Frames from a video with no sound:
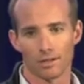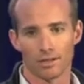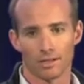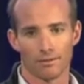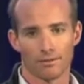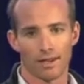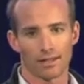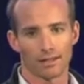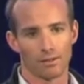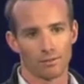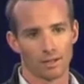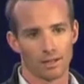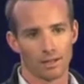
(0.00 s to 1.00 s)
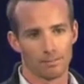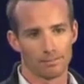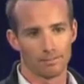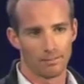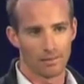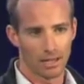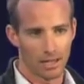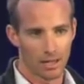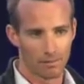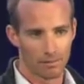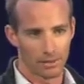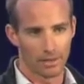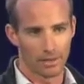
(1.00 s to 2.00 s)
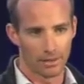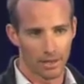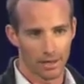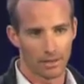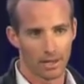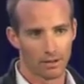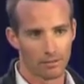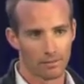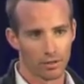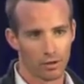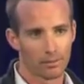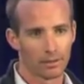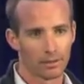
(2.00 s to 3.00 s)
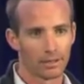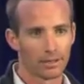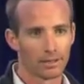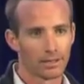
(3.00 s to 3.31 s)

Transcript: it's the fact that that they are a monopoly.